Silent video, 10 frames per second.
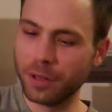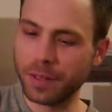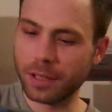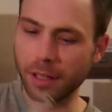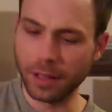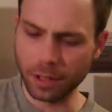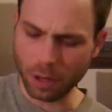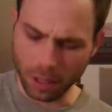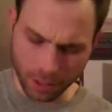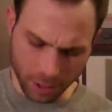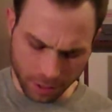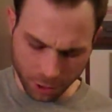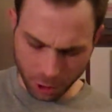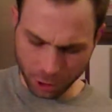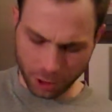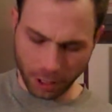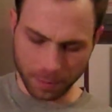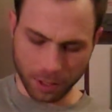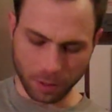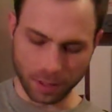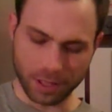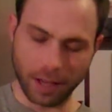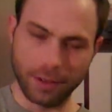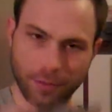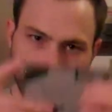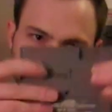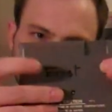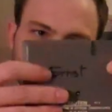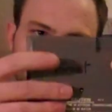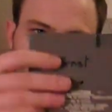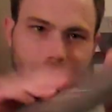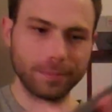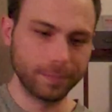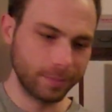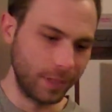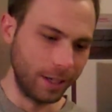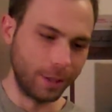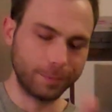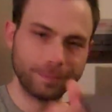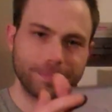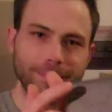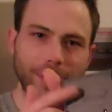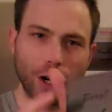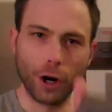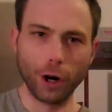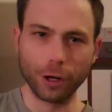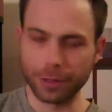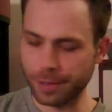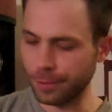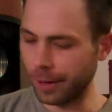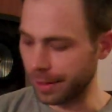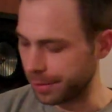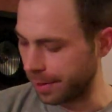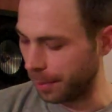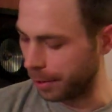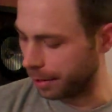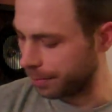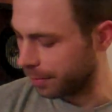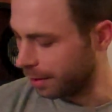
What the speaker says: previously. These are all in good shape too, aside from, you know, Ernst writing his name on them.